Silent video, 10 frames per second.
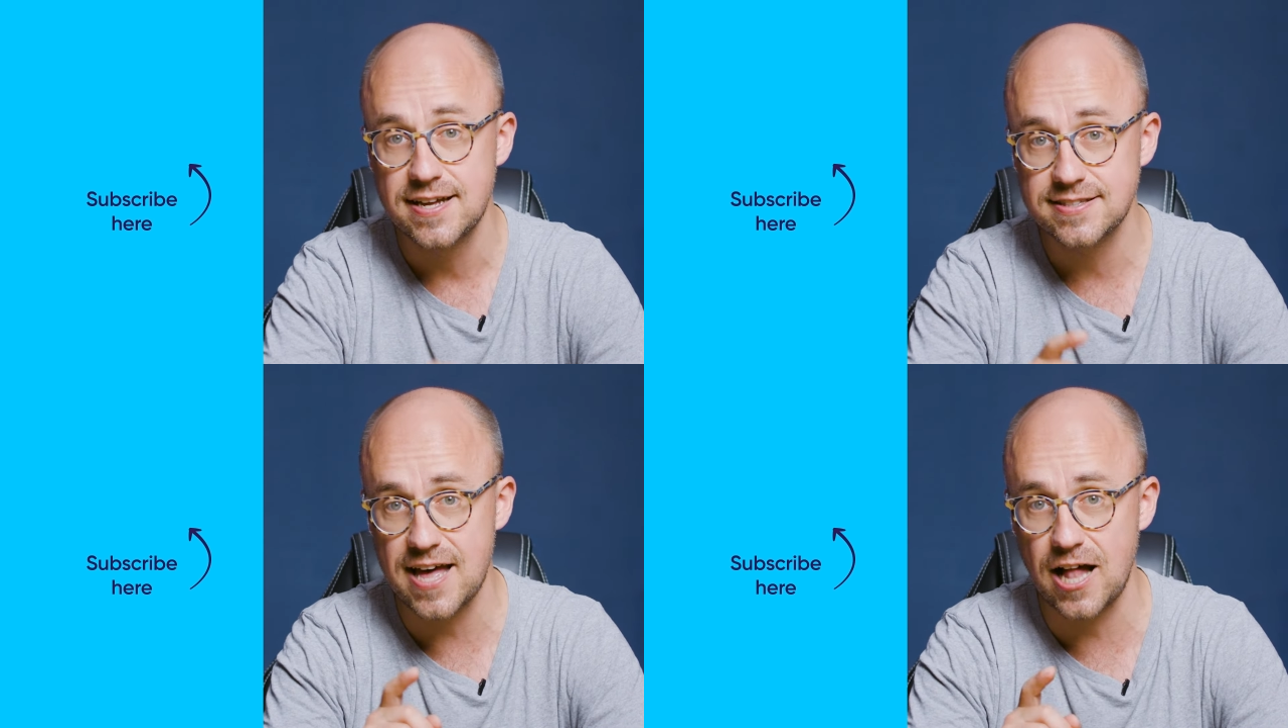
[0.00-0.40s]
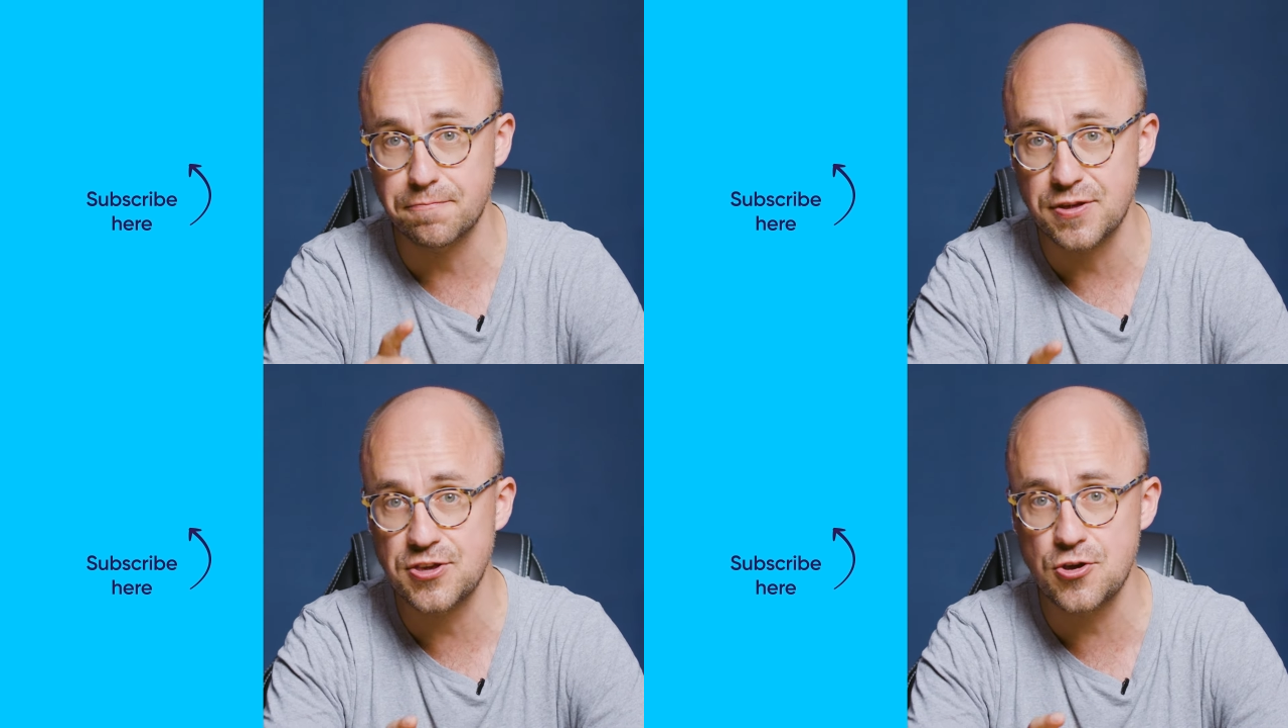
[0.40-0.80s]
to
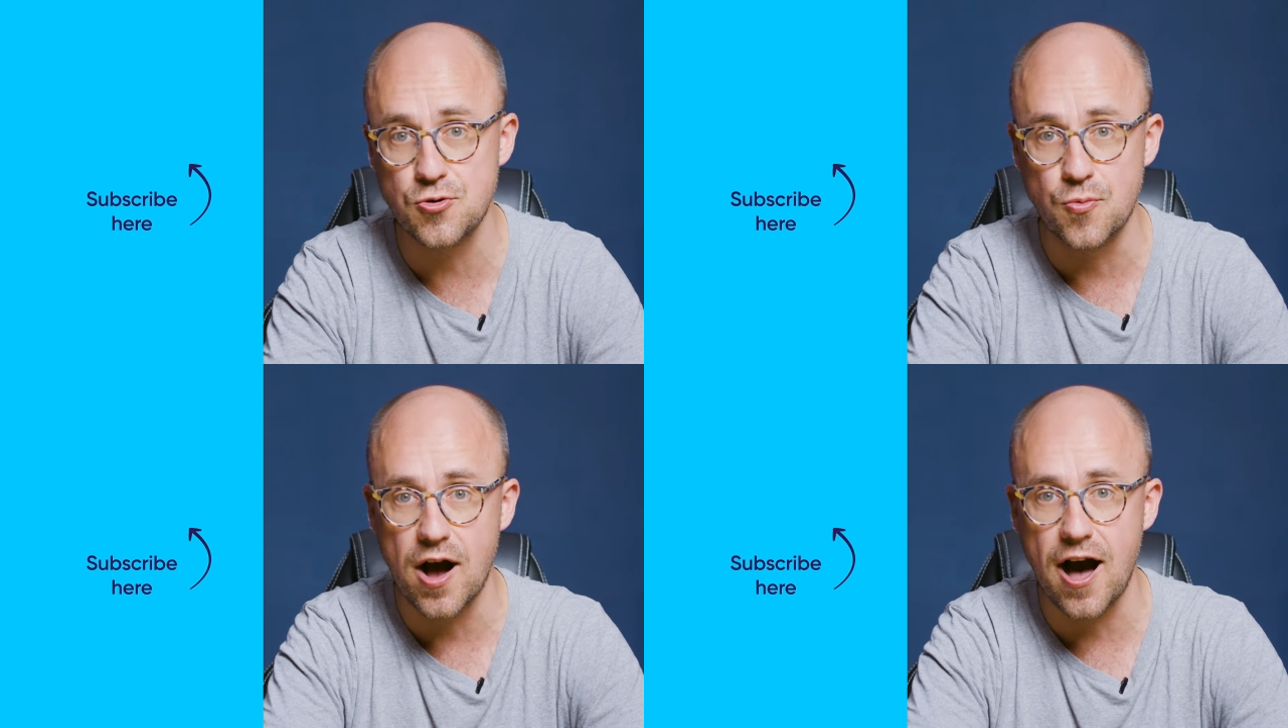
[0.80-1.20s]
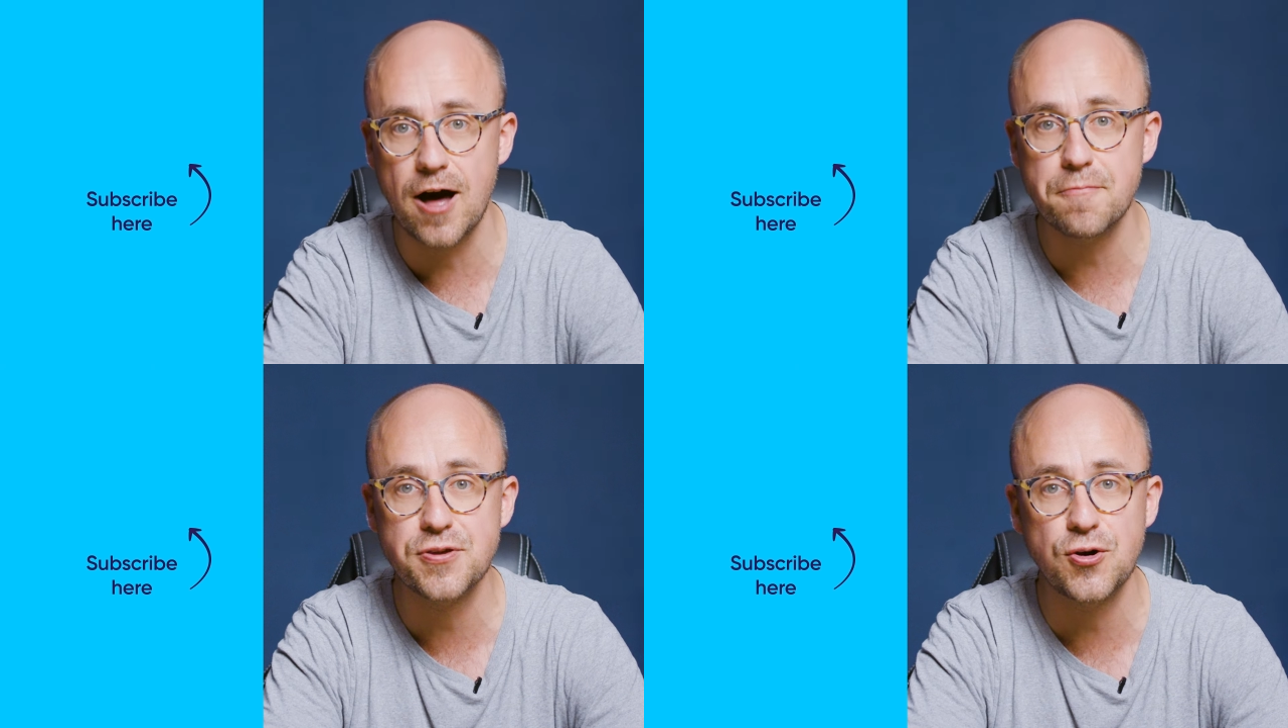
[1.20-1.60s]
help you
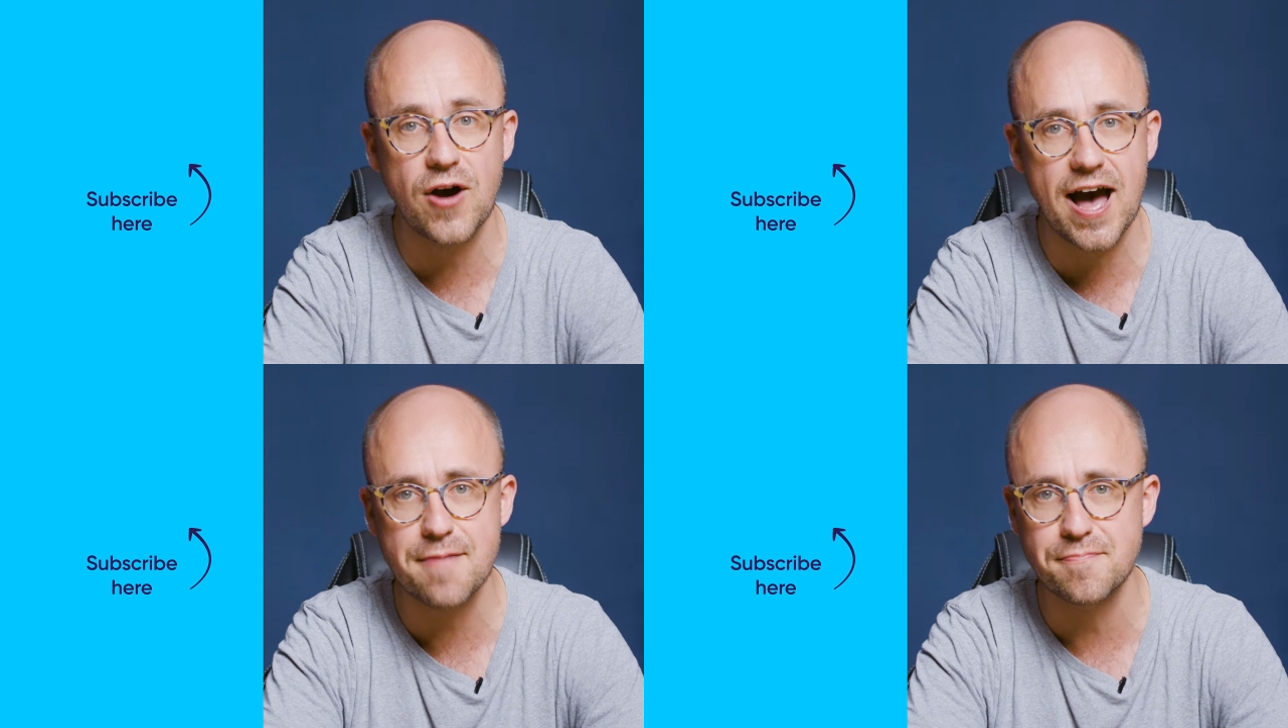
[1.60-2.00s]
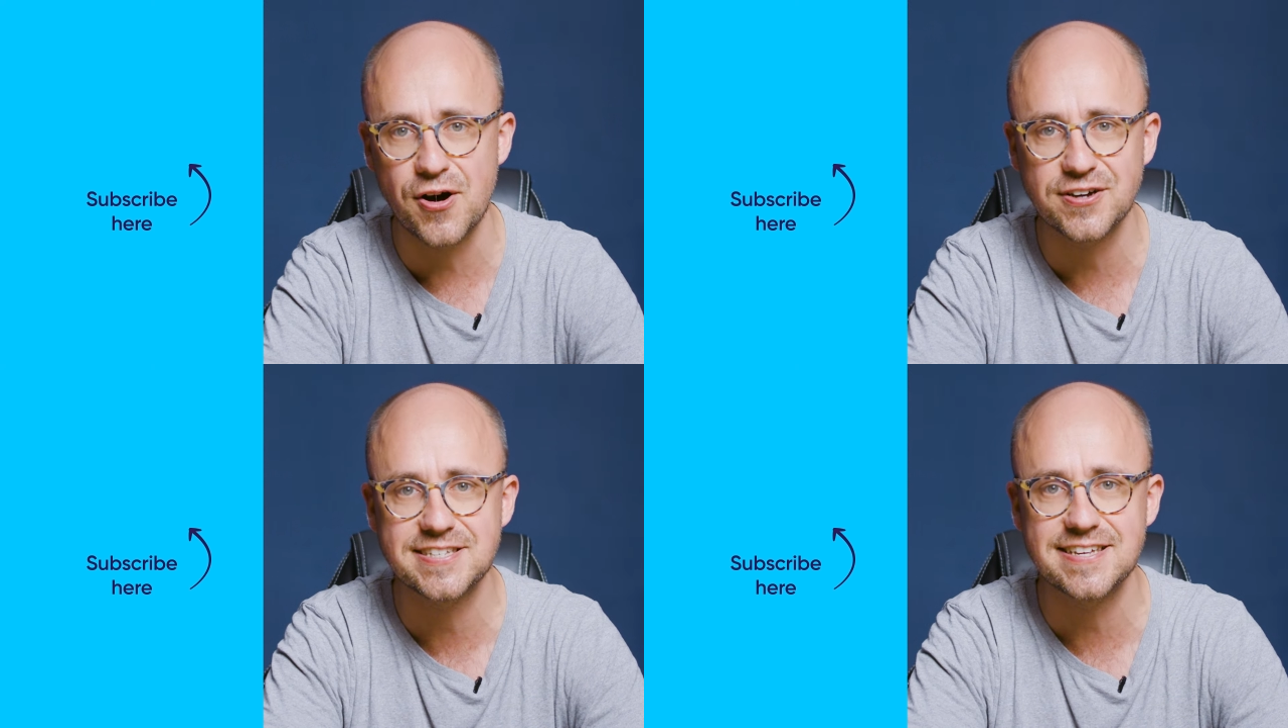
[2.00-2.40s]
up your app
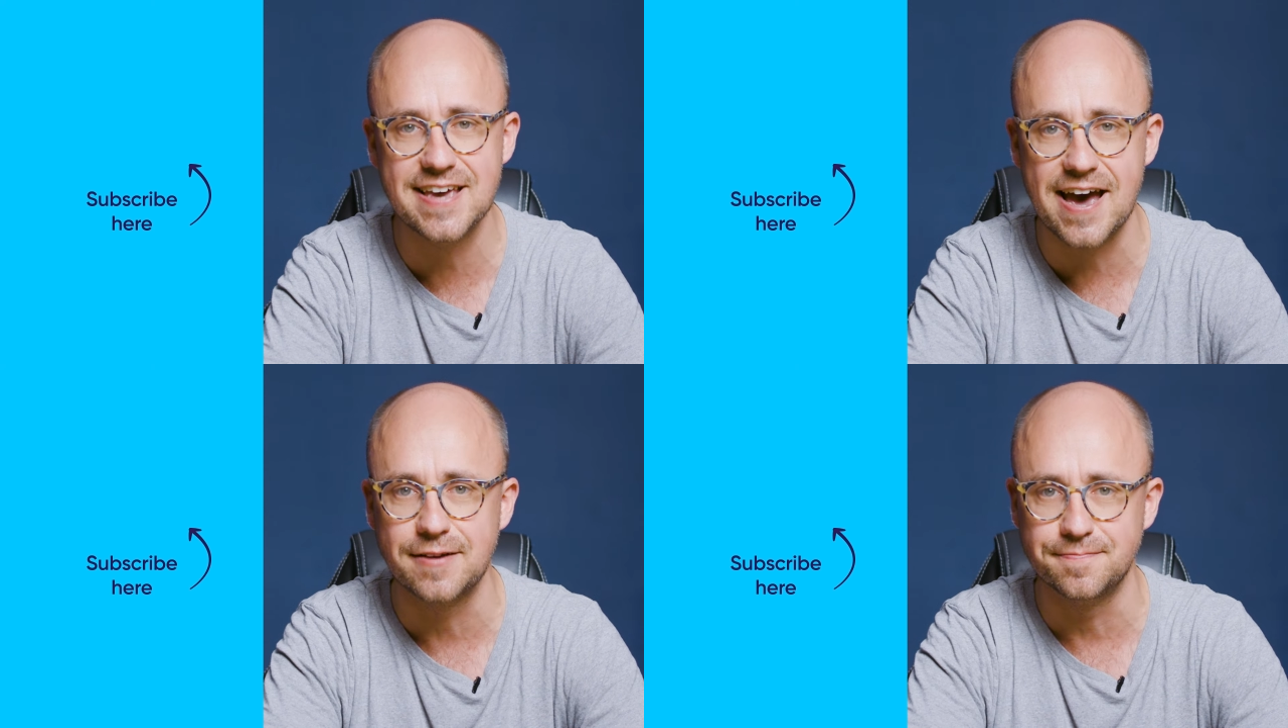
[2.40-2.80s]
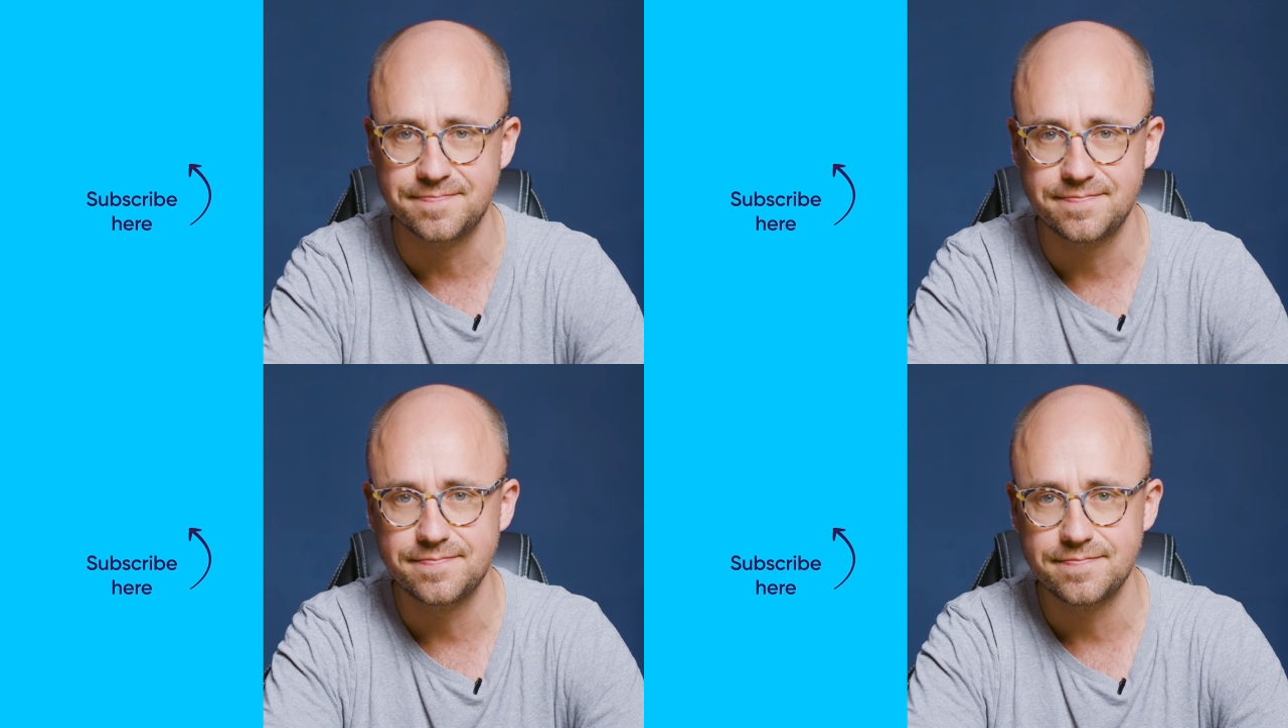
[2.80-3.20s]
marketing game.
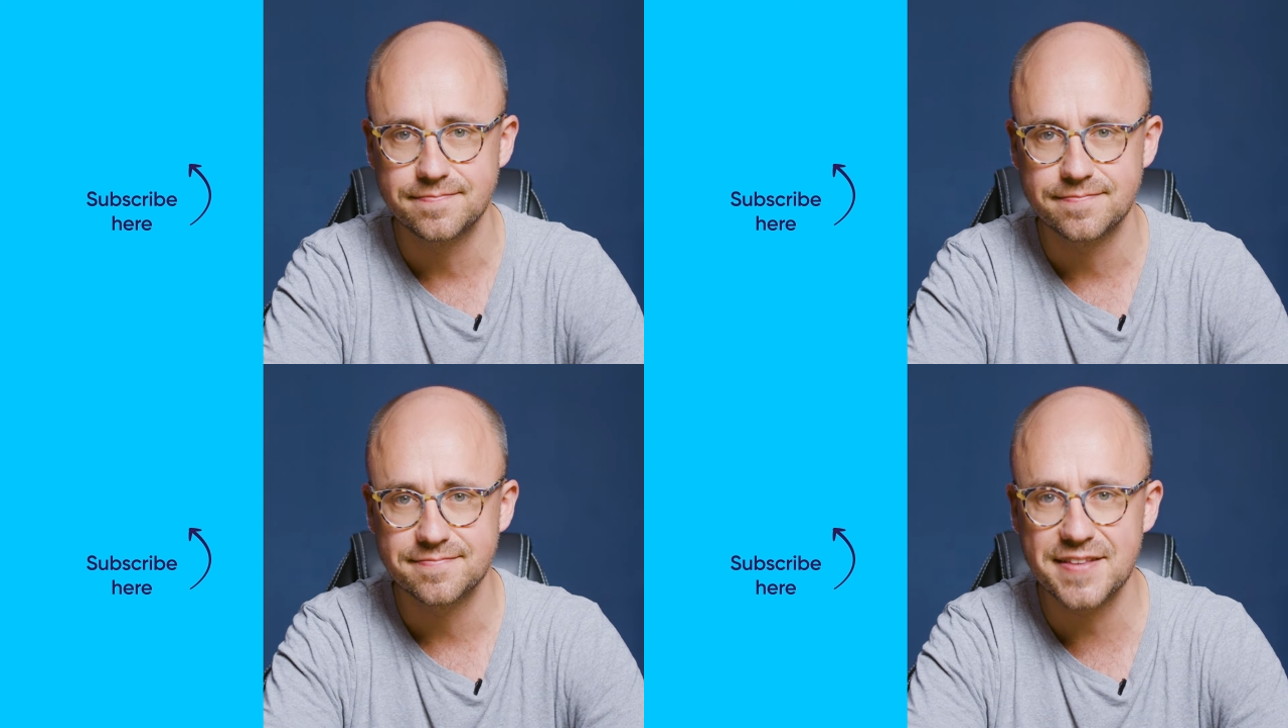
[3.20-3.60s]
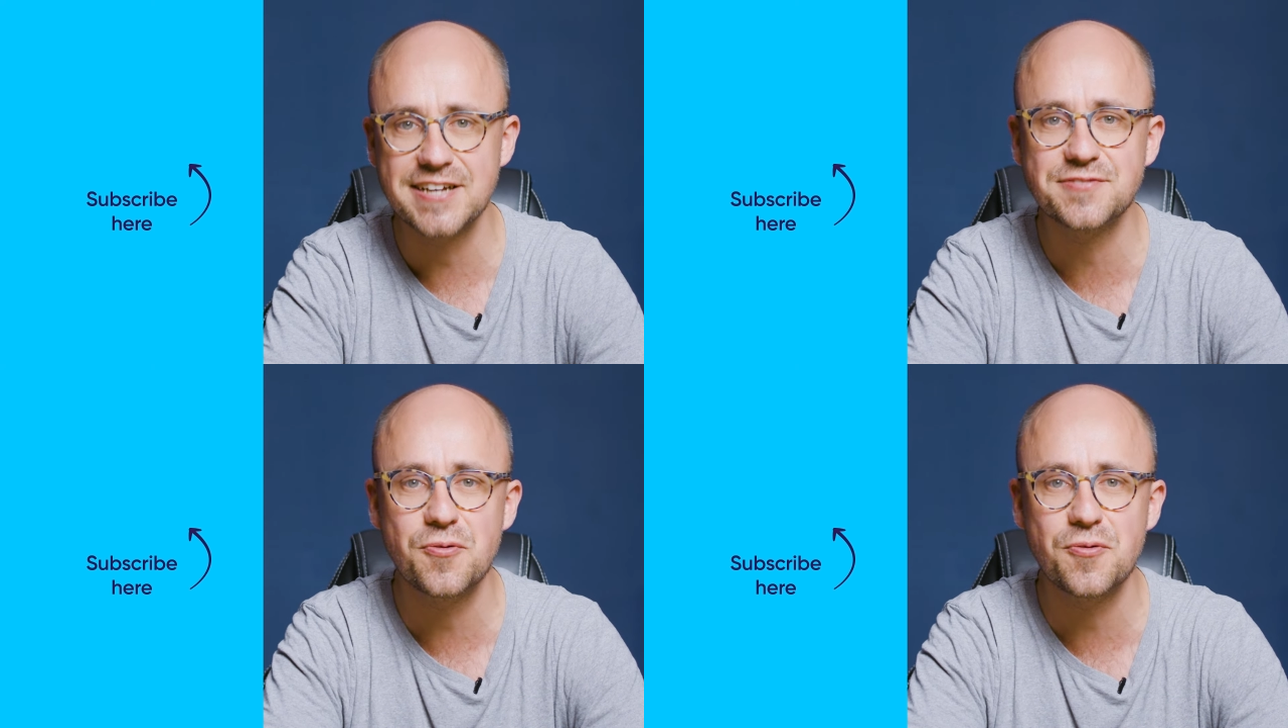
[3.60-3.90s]
Thanks for